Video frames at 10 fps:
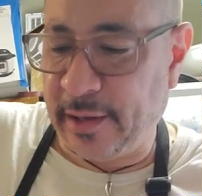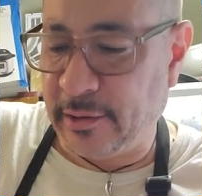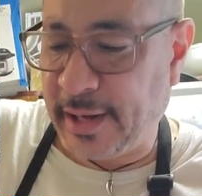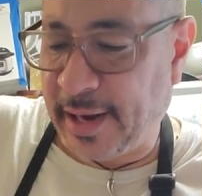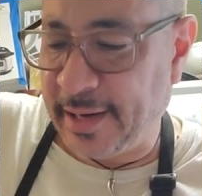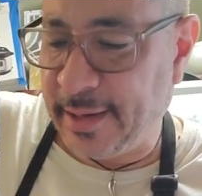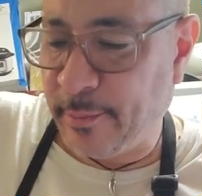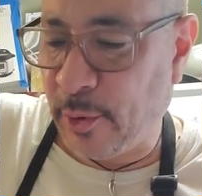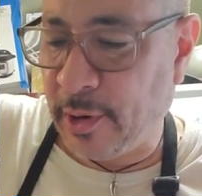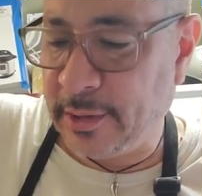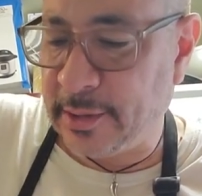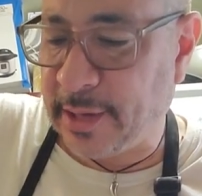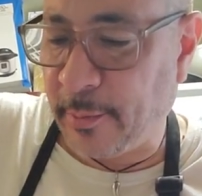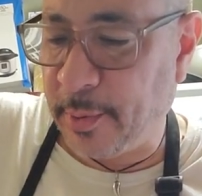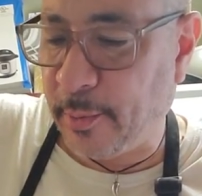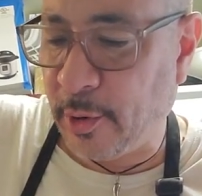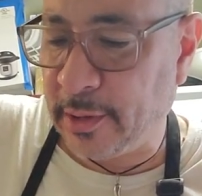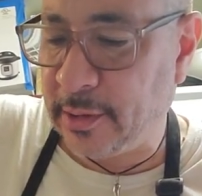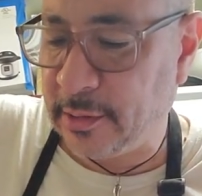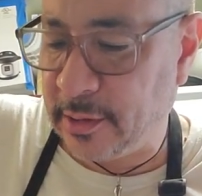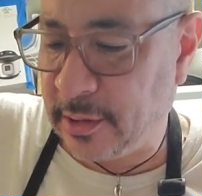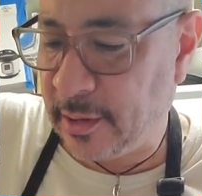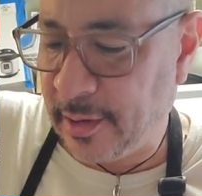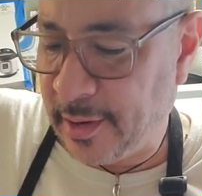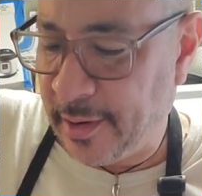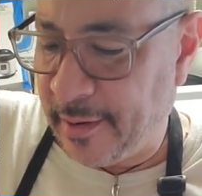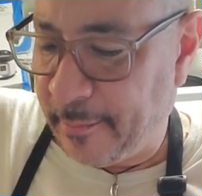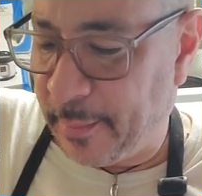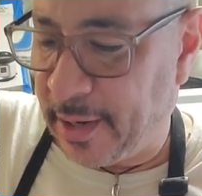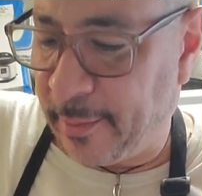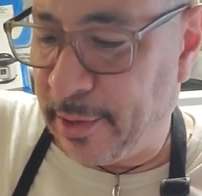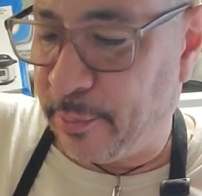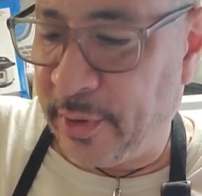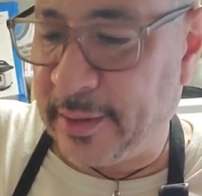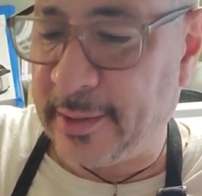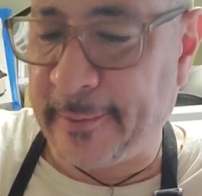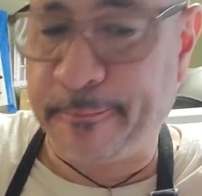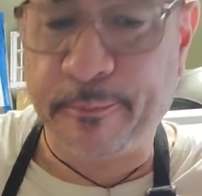like I need more onions, I'll put more onions. But I'm gonna break this in.